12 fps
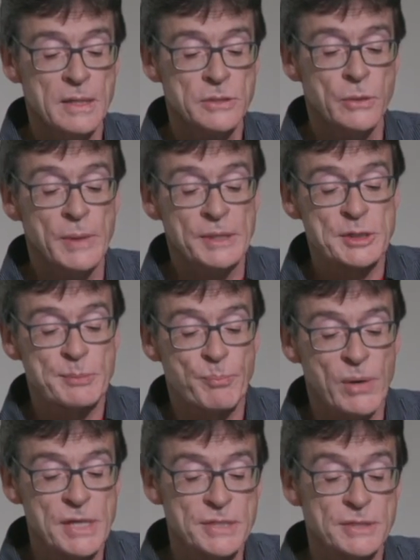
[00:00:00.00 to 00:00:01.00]
So
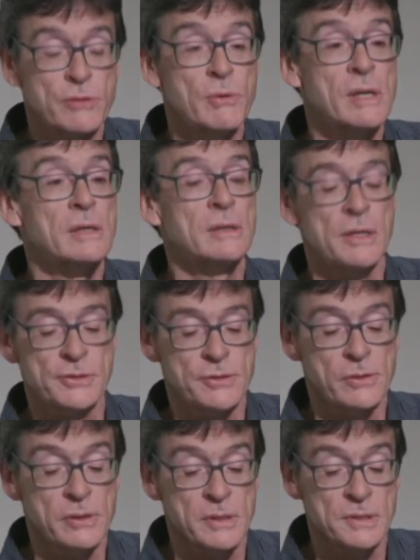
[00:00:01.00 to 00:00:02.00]
express critical
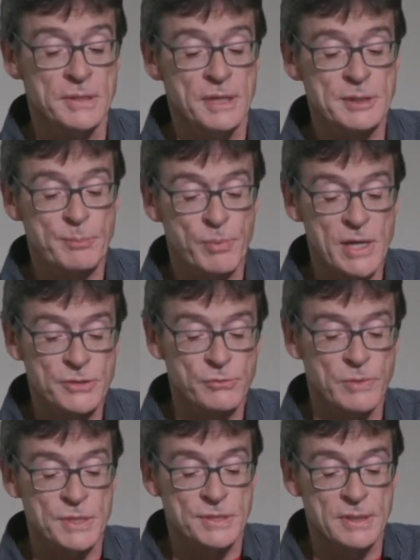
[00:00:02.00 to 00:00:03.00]
uncertainties,
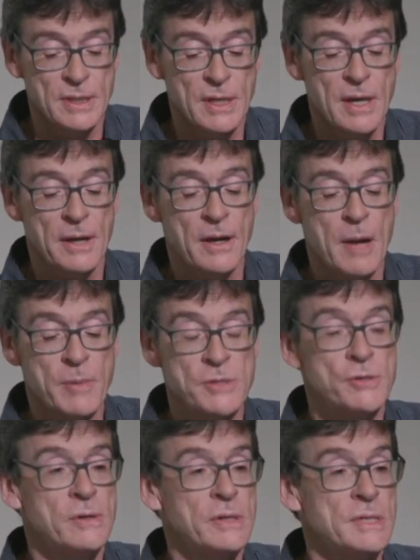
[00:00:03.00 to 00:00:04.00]
express risk and
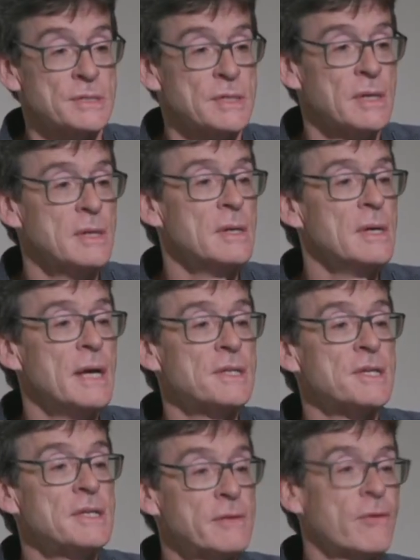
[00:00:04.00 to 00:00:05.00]
opportunities.
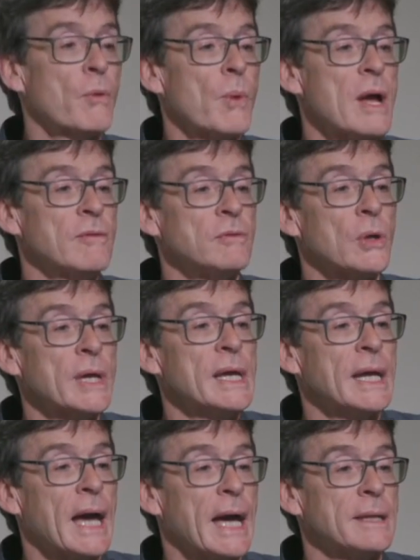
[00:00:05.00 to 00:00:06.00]
It's a different way of
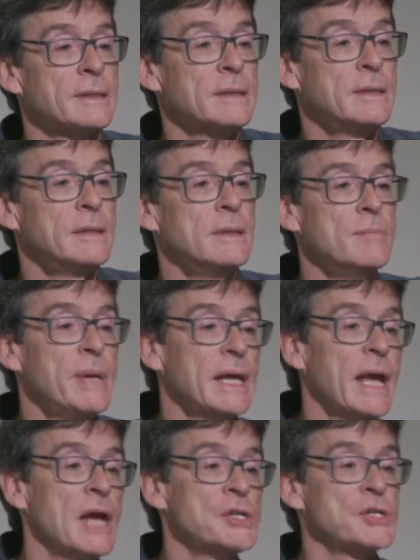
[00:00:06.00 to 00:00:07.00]
looking at
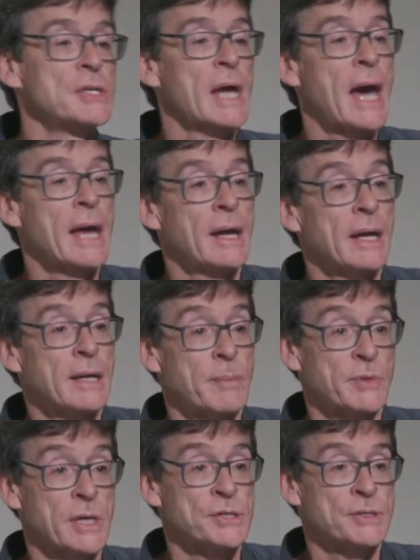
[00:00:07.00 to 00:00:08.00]
mitigation and
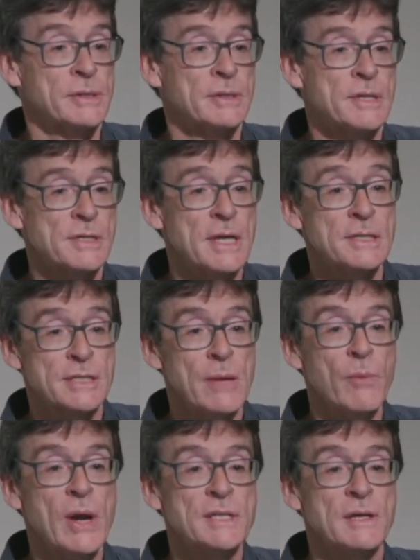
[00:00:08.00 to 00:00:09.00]
adaptation. In
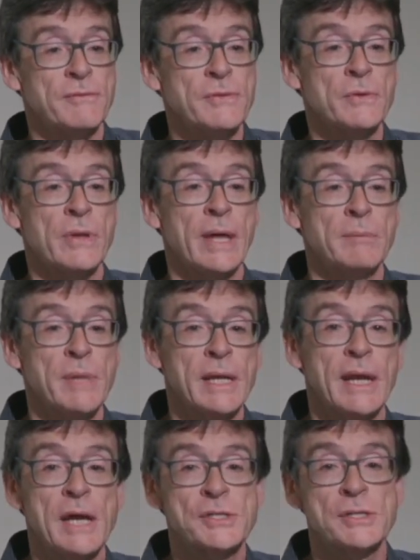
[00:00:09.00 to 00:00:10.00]
some ways, I feel that
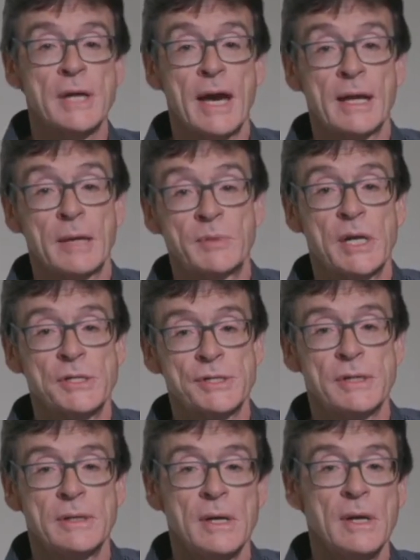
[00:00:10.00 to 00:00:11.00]
mitigation,
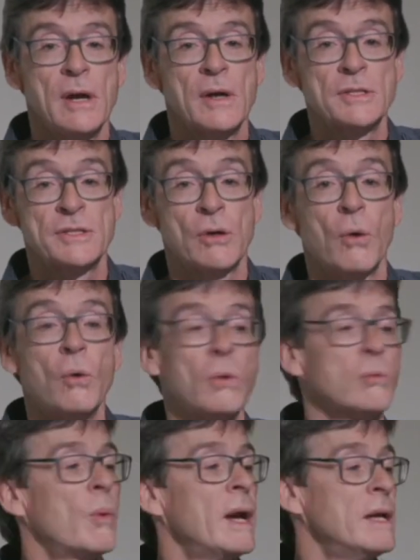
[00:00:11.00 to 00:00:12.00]
adaptation is the
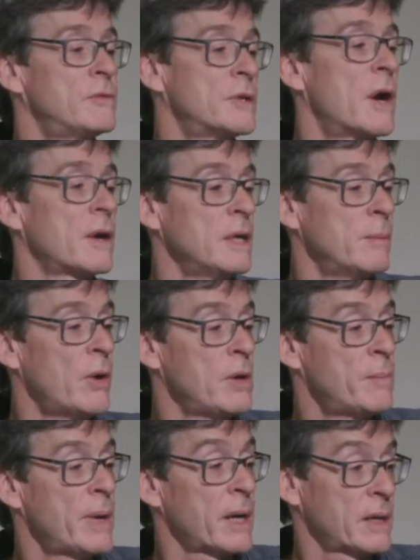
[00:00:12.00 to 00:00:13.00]
old way of talking about
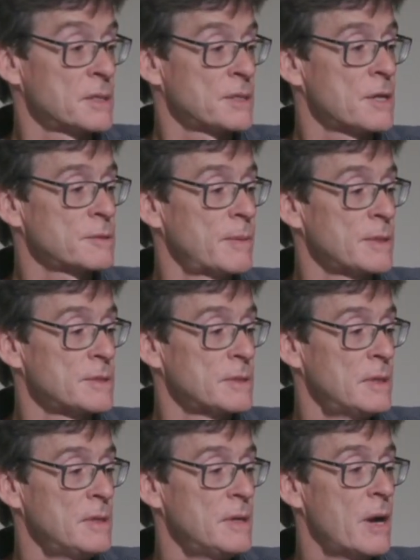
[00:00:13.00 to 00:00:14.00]
impact assessments.
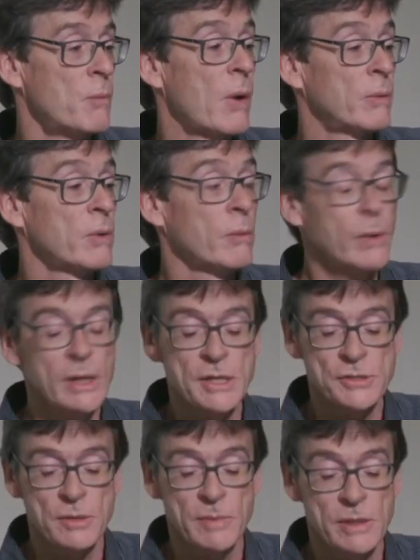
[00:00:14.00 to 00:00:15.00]
And what we
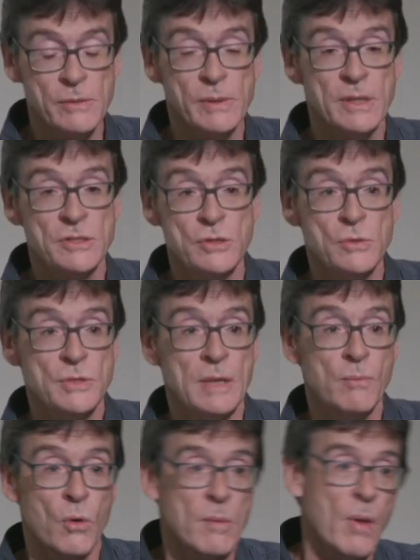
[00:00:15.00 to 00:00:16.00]
really should be doing is
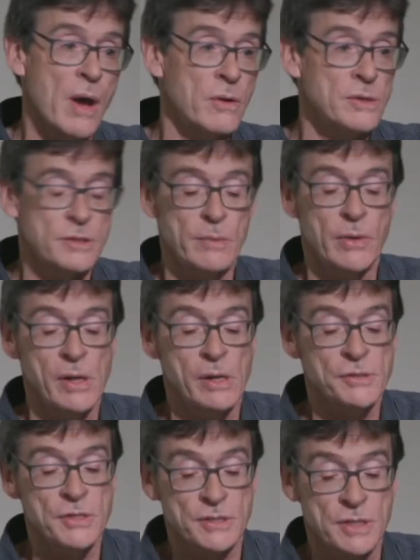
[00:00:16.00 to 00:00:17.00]
using more modern
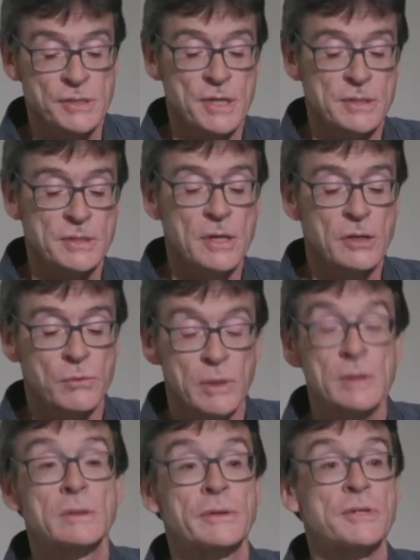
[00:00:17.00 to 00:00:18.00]
terminology, such as
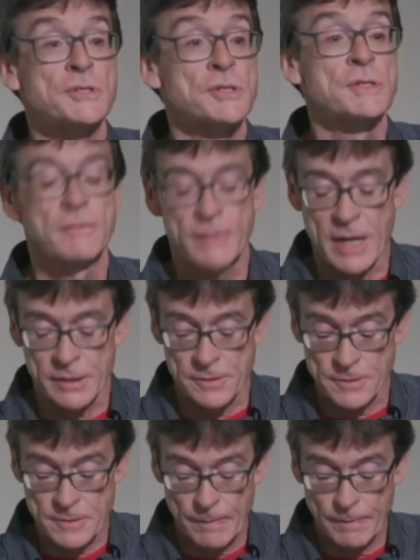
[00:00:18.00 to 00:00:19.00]
critical decision
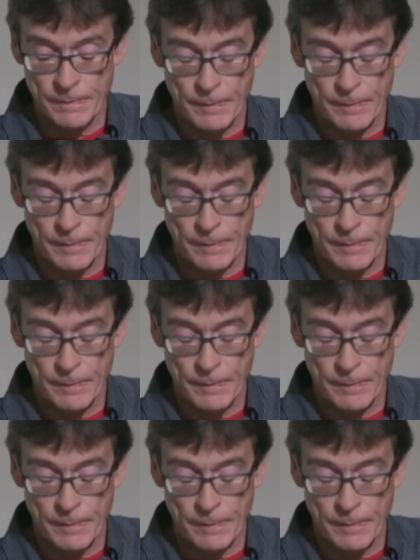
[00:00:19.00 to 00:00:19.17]
factors.